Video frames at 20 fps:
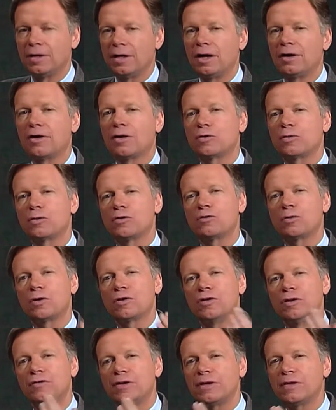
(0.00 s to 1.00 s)
In other words, we're
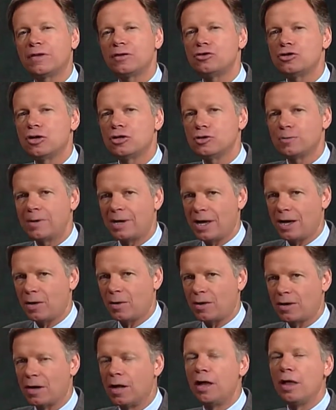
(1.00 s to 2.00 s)
living in the judgment
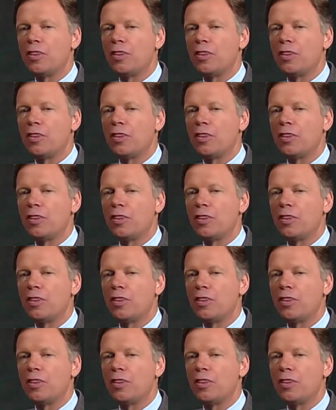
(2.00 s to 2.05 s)
hour.